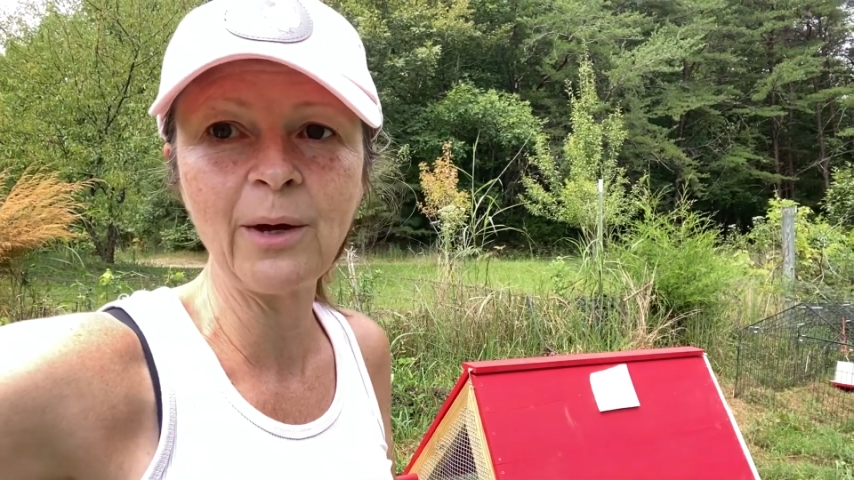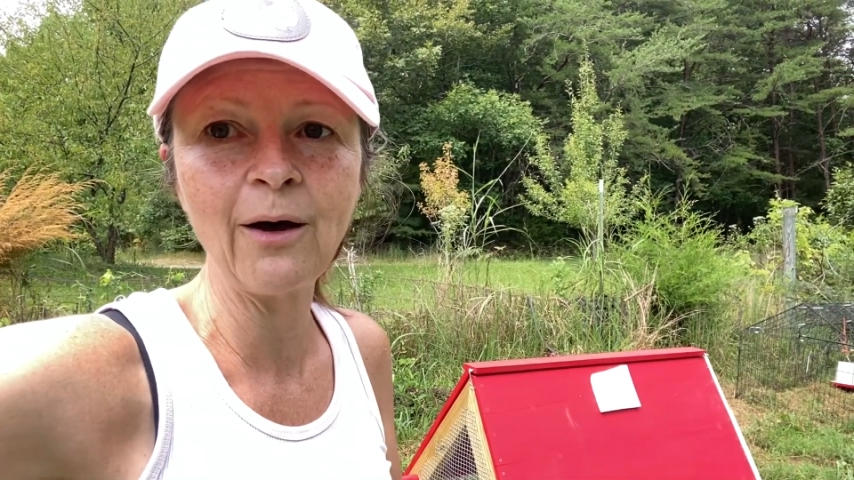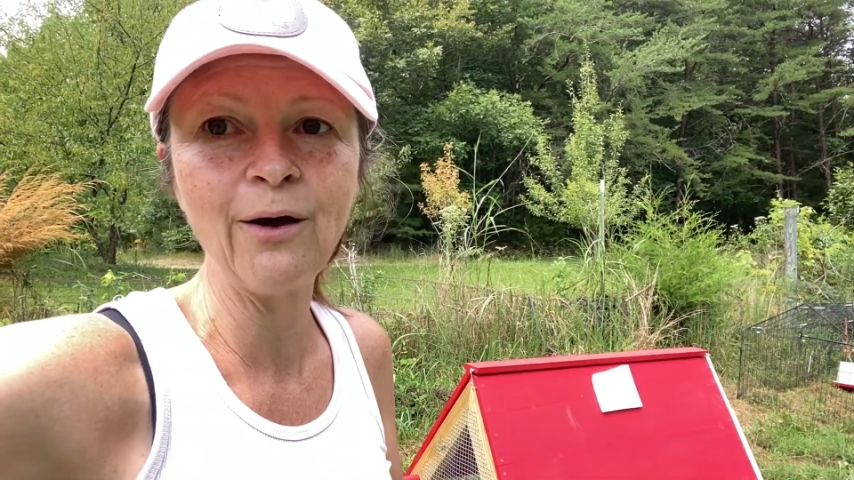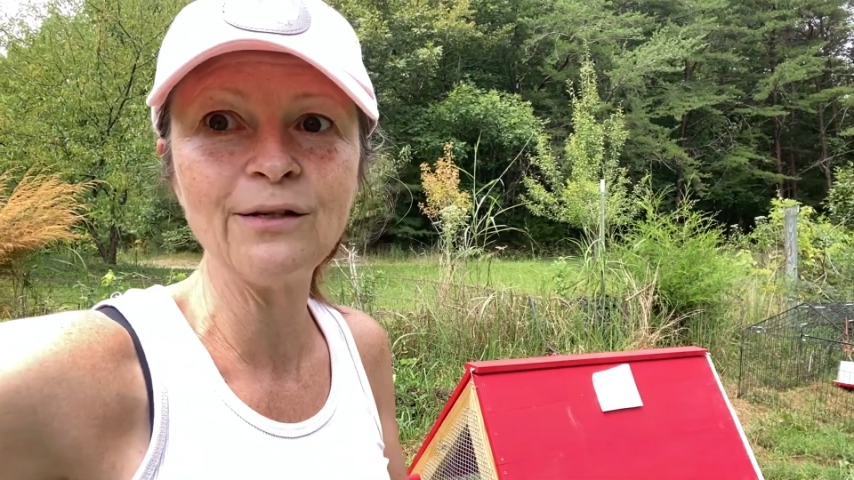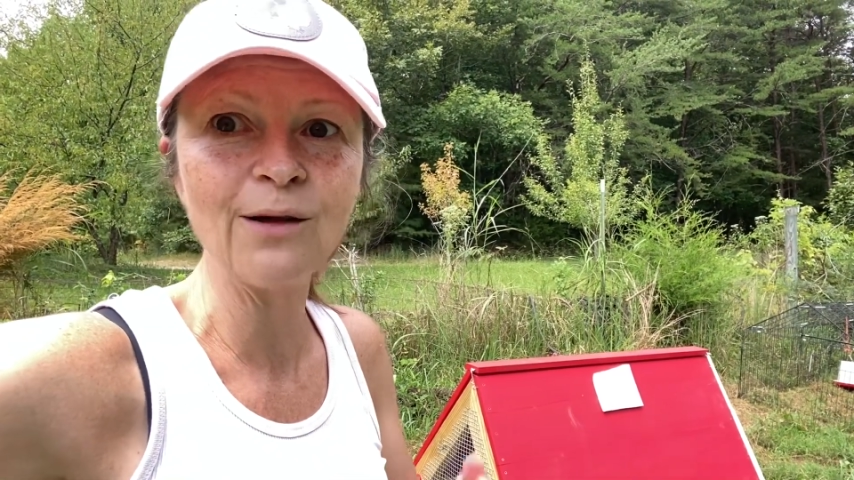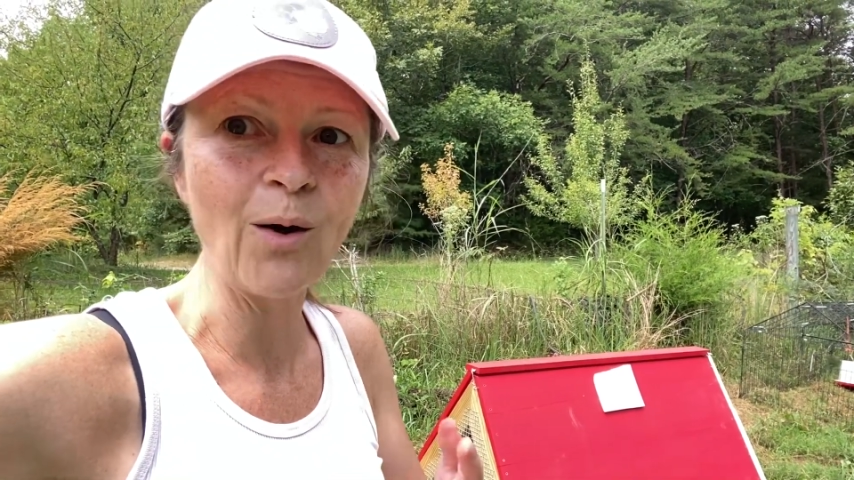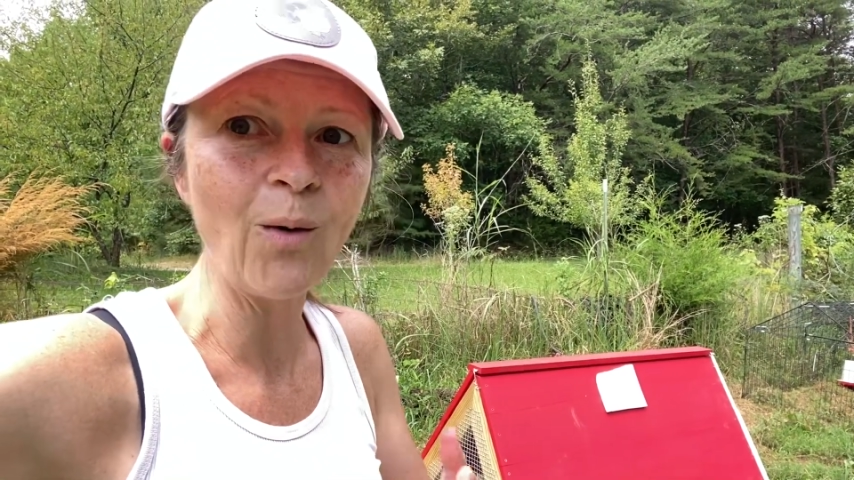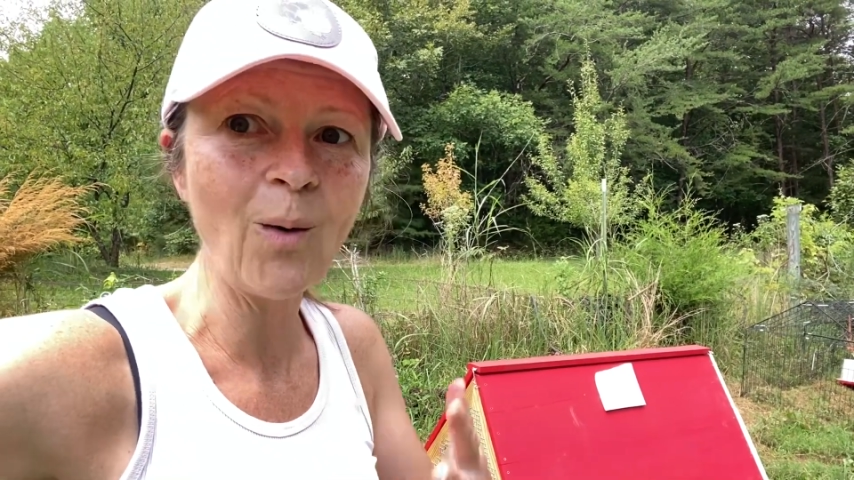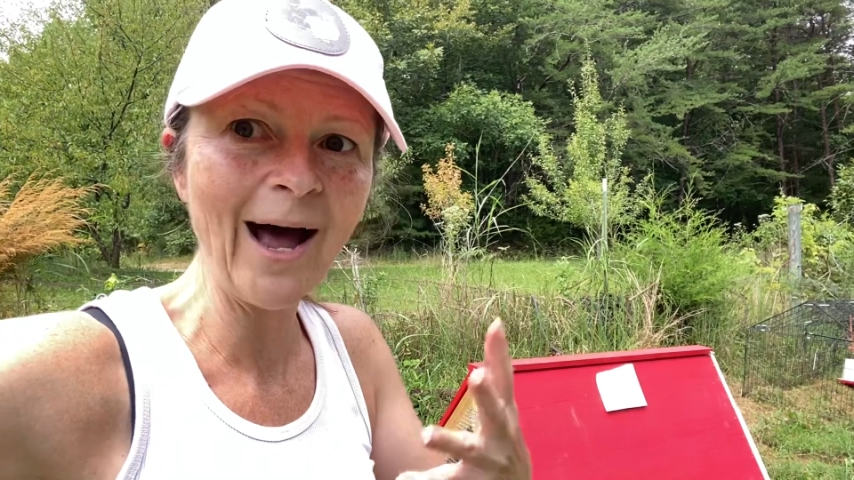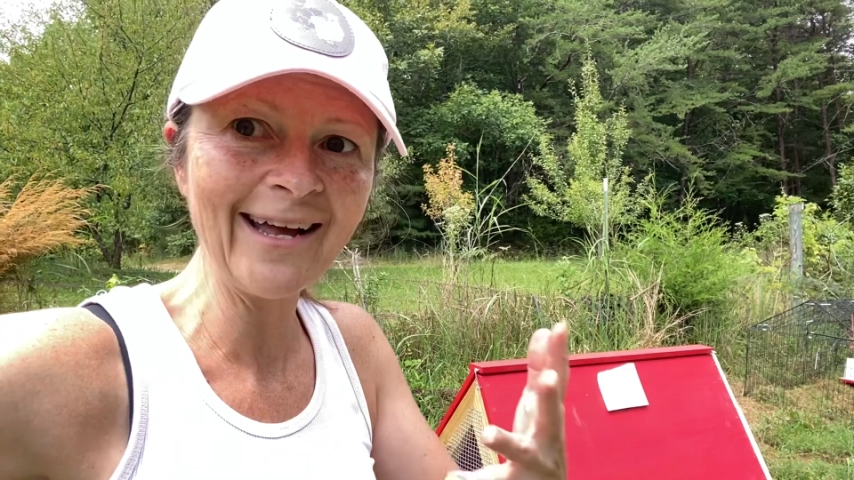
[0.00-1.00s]
because the
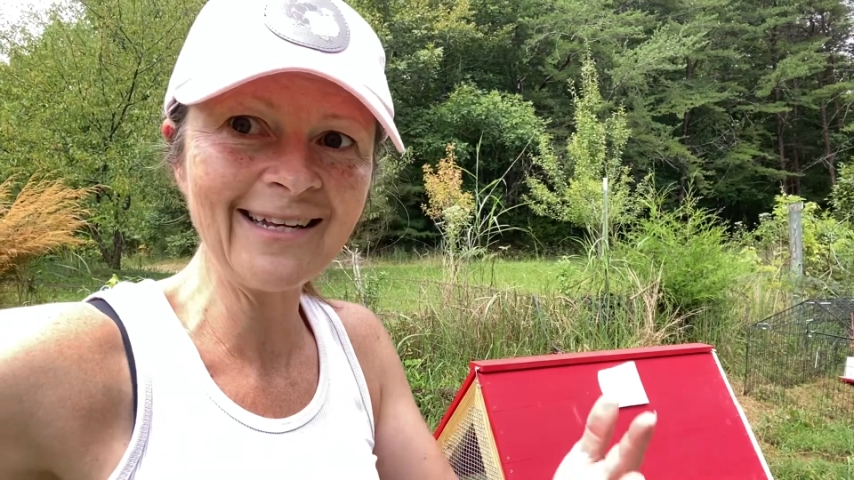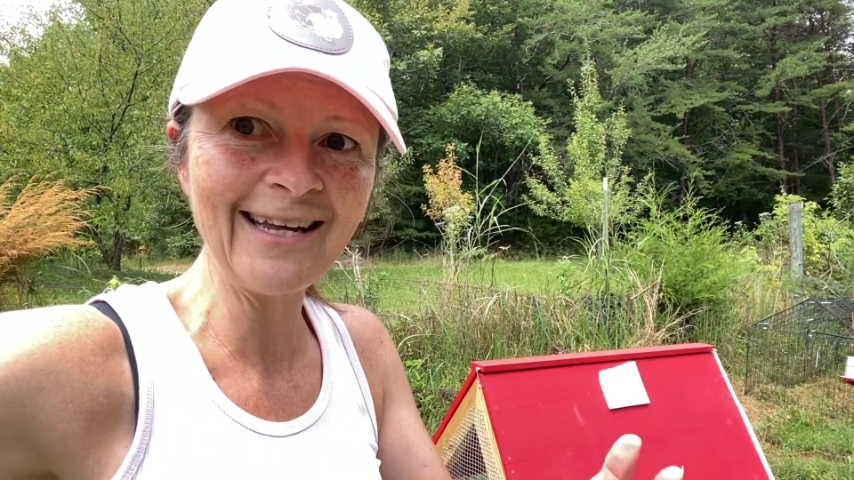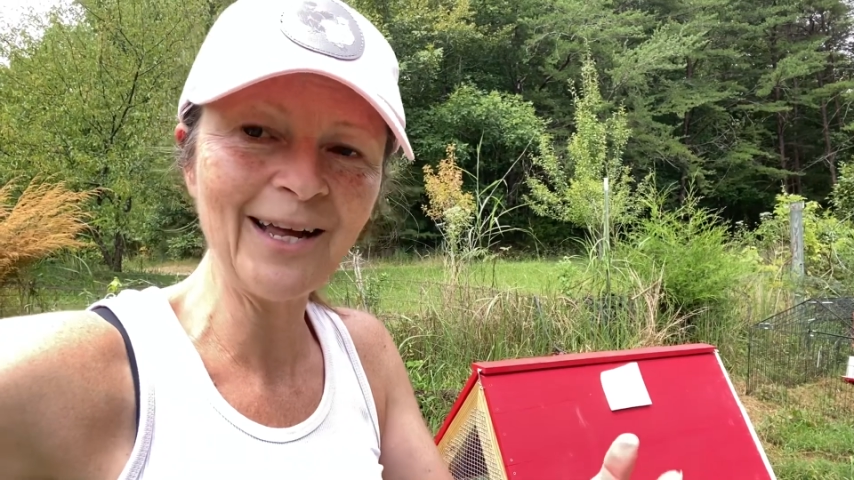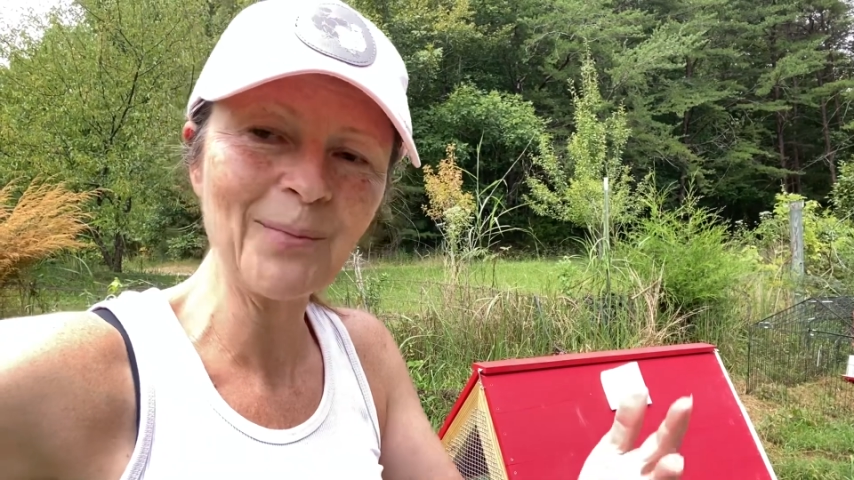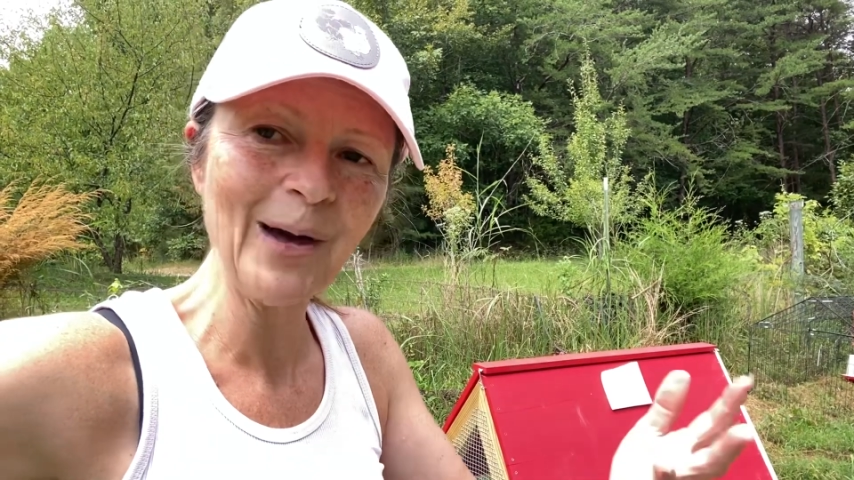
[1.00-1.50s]
whole idea